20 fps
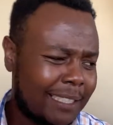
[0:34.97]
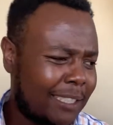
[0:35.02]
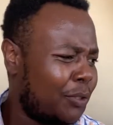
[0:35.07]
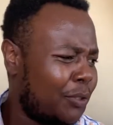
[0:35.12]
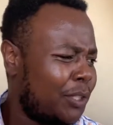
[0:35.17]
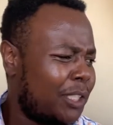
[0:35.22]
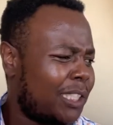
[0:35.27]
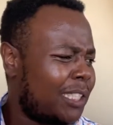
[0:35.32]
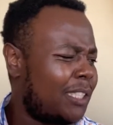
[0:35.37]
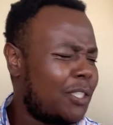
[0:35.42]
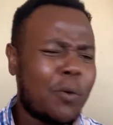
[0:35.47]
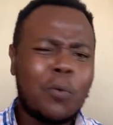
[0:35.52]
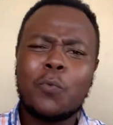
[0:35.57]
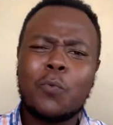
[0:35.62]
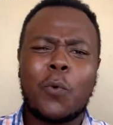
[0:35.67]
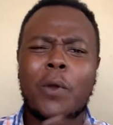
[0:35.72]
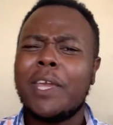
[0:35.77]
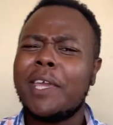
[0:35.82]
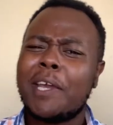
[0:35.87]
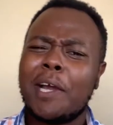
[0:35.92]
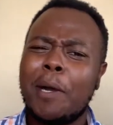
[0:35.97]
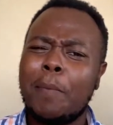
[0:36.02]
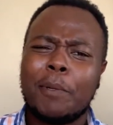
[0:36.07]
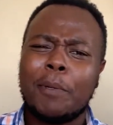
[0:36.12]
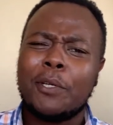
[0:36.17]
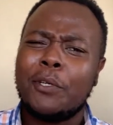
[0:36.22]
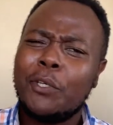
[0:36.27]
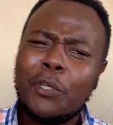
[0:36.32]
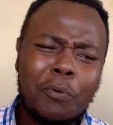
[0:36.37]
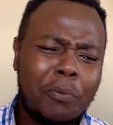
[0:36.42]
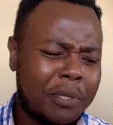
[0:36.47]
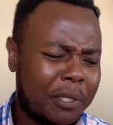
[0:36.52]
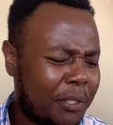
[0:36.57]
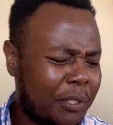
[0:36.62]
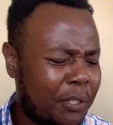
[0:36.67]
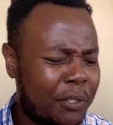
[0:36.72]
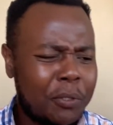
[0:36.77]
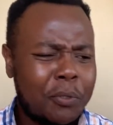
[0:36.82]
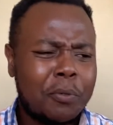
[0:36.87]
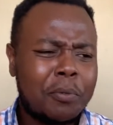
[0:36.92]
You just don't wake up and do it.
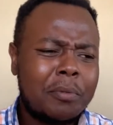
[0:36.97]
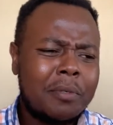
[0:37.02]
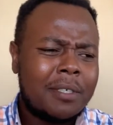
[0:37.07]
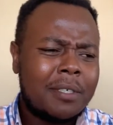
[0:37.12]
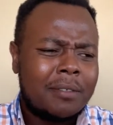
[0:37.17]
You